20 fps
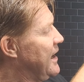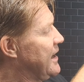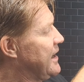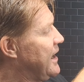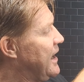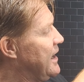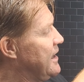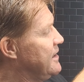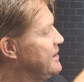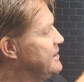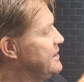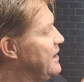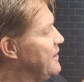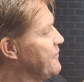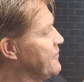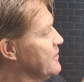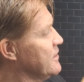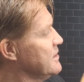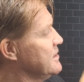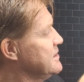I can
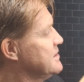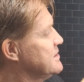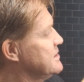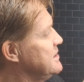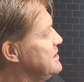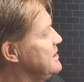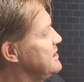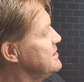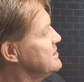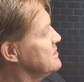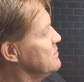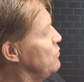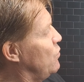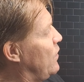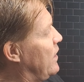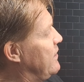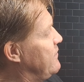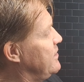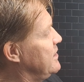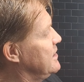definitely see some
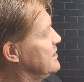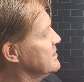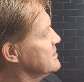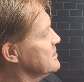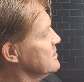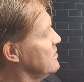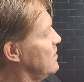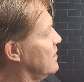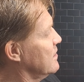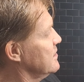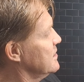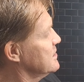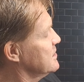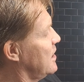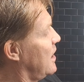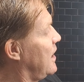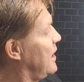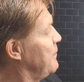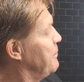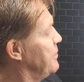waviness along the
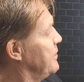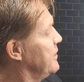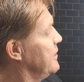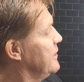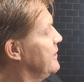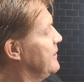top